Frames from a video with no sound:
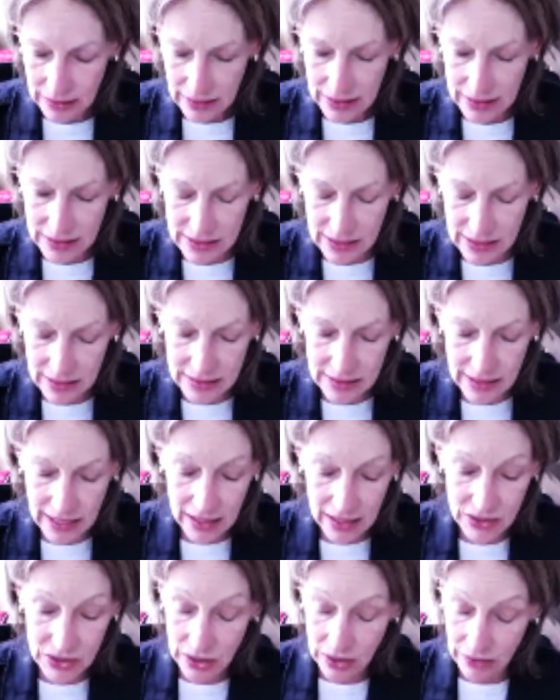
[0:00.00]
he says,
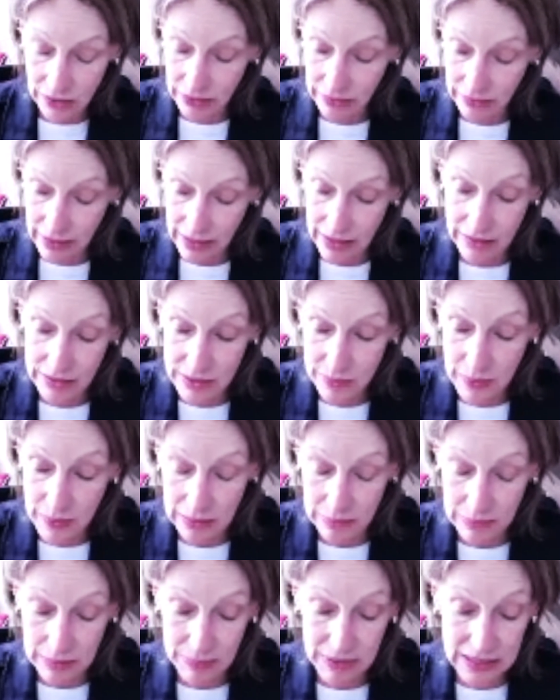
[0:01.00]
Cast all your cares
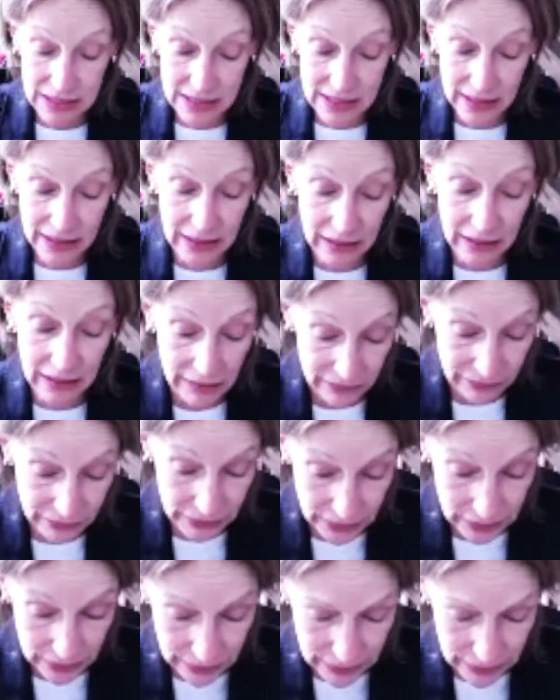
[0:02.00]
upon me because I care for
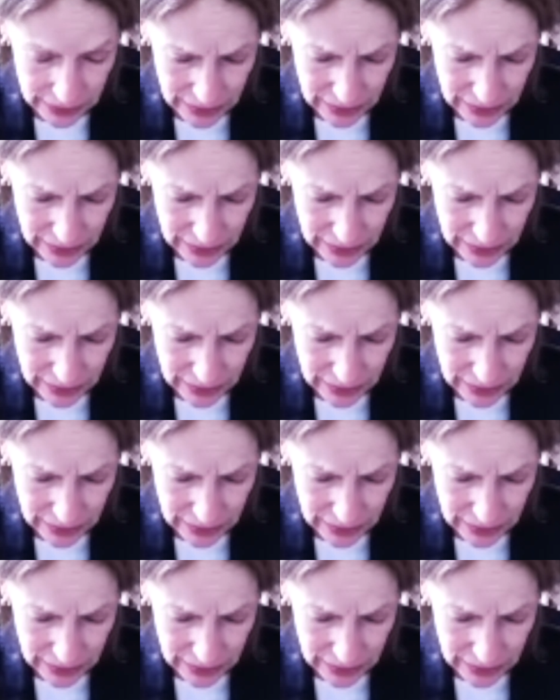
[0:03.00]
you.